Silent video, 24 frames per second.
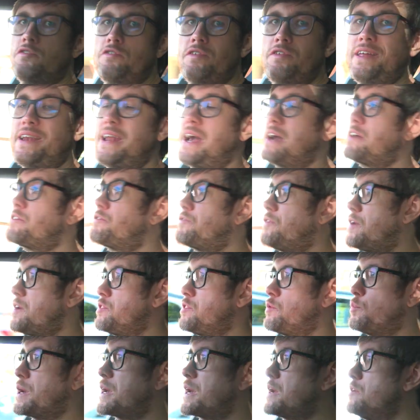So the next fight
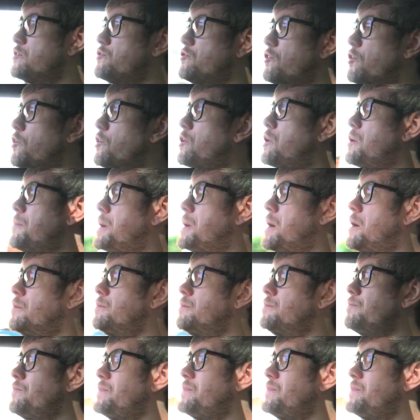that we're going to talk about